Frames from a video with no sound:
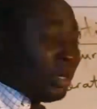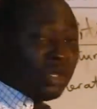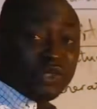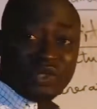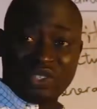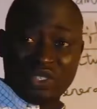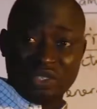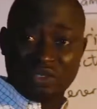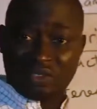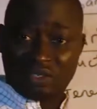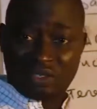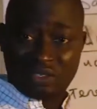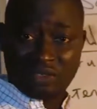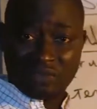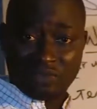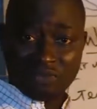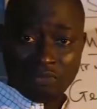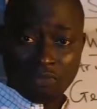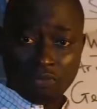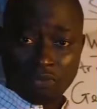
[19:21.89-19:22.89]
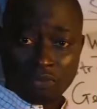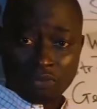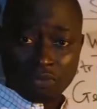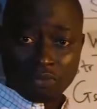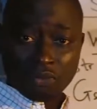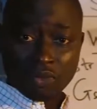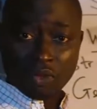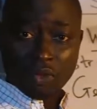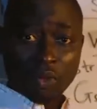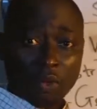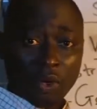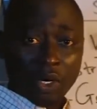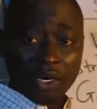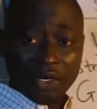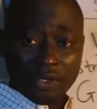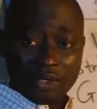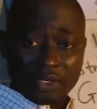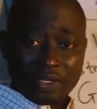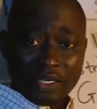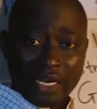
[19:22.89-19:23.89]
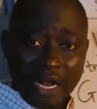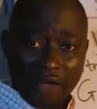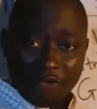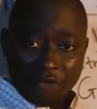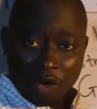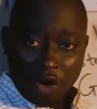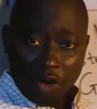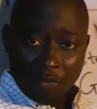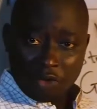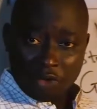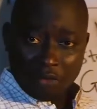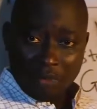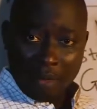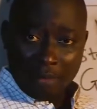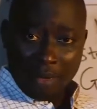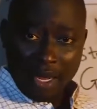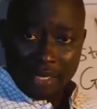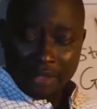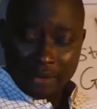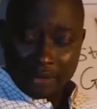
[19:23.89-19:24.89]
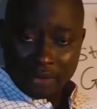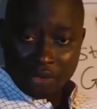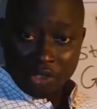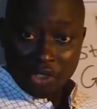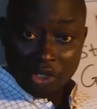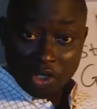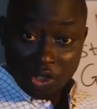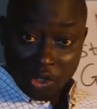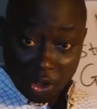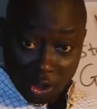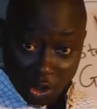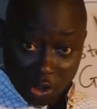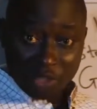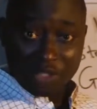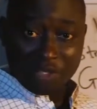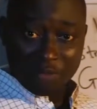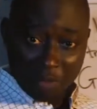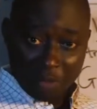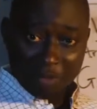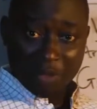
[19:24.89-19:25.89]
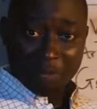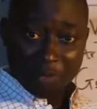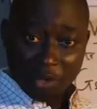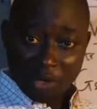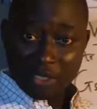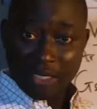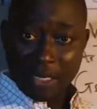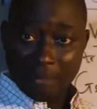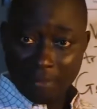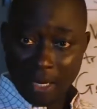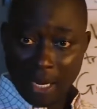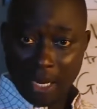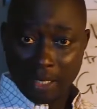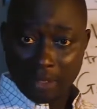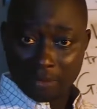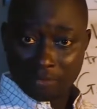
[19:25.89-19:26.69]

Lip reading: 6 words that have come to my mind. Yours may be more than mine.